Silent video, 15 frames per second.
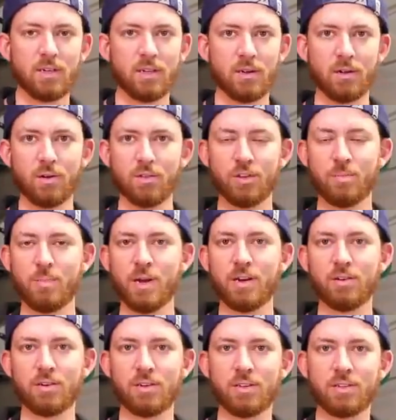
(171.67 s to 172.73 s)
and all the
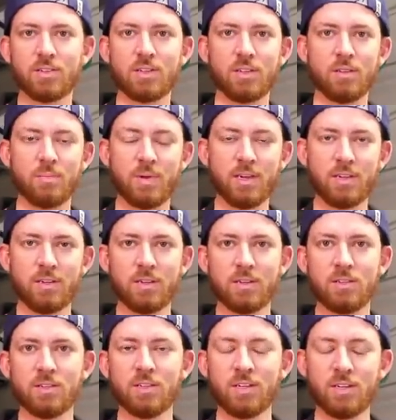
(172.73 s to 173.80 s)
bearings and the
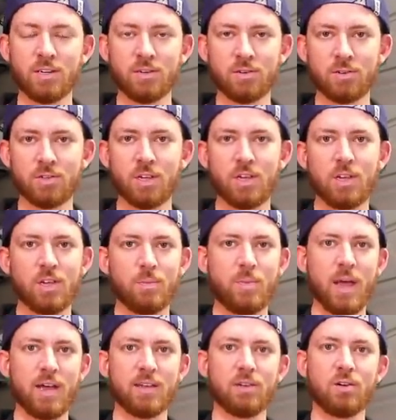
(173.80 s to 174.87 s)
pinions and gears,
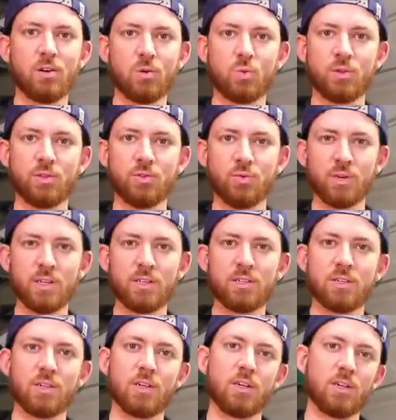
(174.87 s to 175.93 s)
pack it all with
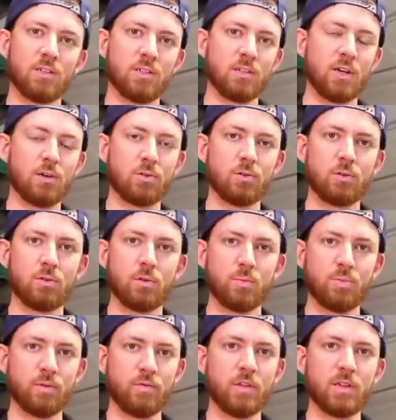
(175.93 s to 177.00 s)
grease, because that'll
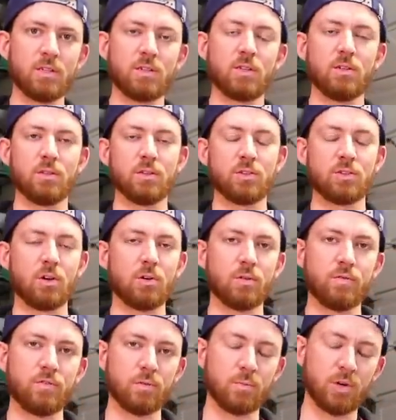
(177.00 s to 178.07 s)
prevent the
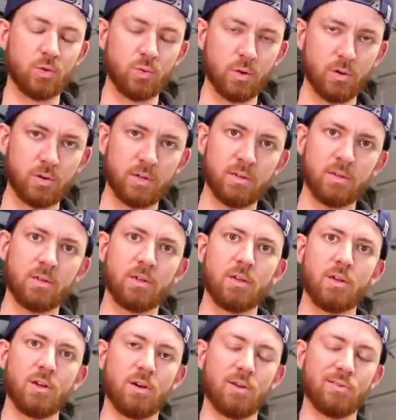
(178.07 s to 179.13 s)
salt from corroding
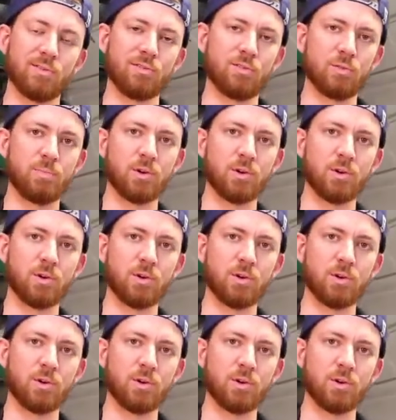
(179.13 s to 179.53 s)
all those